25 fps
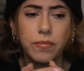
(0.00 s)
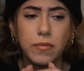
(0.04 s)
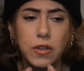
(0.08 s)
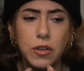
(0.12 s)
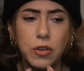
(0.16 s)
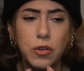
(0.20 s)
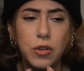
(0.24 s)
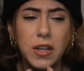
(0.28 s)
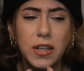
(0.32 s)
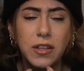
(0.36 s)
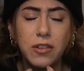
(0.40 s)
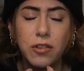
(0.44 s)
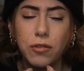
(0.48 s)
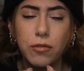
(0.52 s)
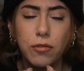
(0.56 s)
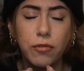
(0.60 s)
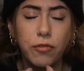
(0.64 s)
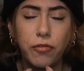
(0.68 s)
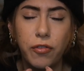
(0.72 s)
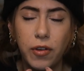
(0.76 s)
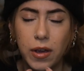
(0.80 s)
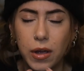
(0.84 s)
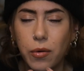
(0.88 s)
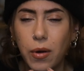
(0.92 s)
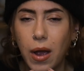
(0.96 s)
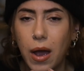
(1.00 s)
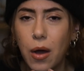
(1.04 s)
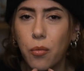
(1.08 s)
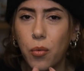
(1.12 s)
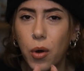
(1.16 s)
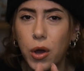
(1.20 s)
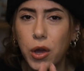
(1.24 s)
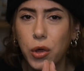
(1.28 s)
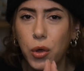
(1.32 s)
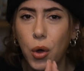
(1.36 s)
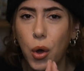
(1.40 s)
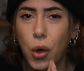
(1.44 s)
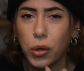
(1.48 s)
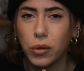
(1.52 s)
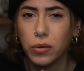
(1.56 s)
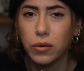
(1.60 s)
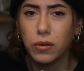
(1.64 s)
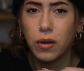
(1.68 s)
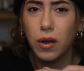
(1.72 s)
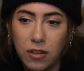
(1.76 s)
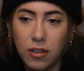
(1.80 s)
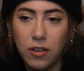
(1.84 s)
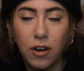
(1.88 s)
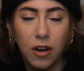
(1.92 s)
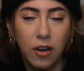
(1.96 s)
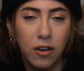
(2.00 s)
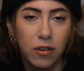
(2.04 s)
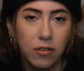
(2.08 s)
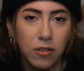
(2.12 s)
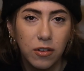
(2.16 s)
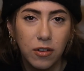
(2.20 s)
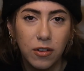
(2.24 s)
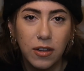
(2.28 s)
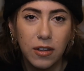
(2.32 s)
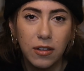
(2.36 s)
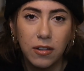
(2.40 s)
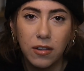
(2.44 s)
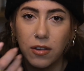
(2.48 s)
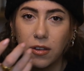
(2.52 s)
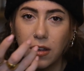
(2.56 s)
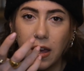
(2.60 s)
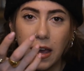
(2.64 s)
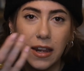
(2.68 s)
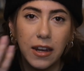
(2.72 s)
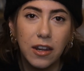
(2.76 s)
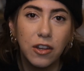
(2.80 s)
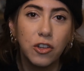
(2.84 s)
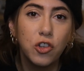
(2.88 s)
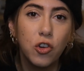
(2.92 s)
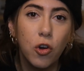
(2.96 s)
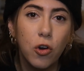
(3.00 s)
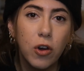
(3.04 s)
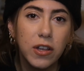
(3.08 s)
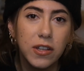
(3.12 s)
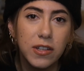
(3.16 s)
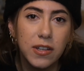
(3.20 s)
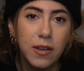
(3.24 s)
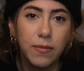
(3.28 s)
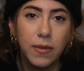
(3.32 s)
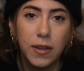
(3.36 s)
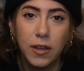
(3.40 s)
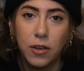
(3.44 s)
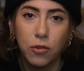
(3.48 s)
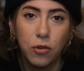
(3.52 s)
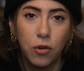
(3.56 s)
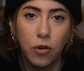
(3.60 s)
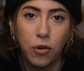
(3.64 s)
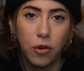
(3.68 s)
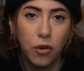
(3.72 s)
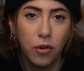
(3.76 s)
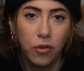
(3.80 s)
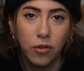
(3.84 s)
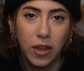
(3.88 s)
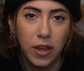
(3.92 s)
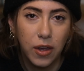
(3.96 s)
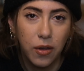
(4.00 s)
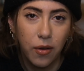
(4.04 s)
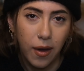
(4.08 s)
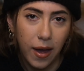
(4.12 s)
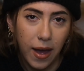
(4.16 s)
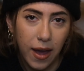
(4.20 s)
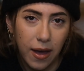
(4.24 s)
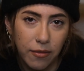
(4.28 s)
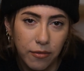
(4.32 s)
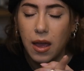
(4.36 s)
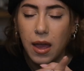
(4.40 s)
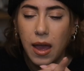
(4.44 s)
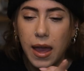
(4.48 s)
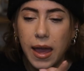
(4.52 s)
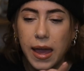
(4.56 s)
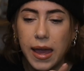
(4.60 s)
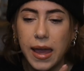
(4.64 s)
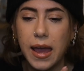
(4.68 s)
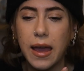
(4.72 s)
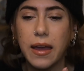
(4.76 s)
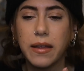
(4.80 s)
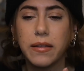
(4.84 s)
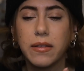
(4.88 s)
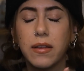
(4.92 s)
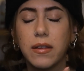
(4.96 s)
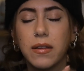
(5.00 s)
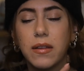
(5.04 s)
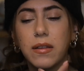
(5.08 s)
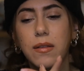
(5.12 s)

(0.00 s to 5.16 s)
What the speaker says: You need to figure out what you own. You know, you can't enjoy something you don't know that you have. And